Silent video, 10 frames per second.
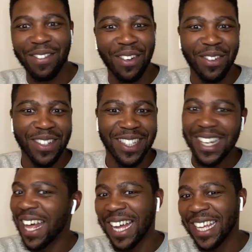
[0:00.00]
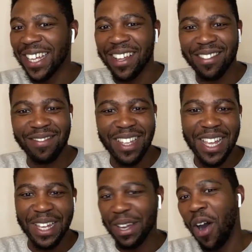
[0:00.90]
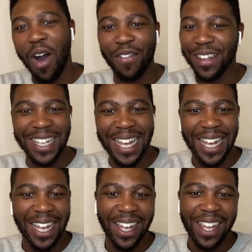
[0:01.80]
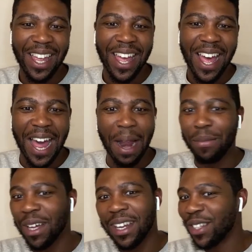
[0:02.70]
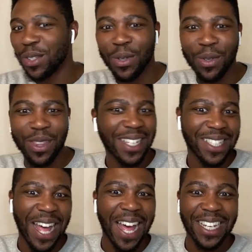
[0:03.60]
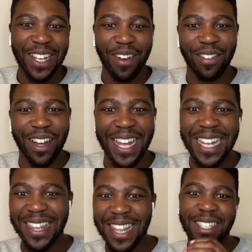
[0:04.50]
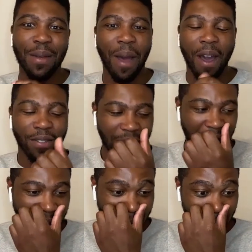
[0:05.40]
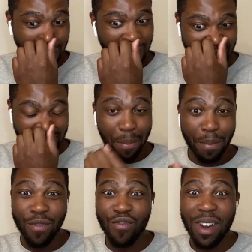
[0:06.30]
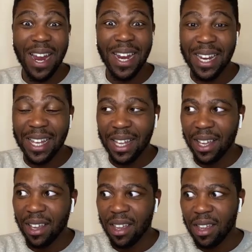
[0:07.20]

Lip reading: followers in like half a year, and I'm gonna do this, that, and the other in this amount of time, can be really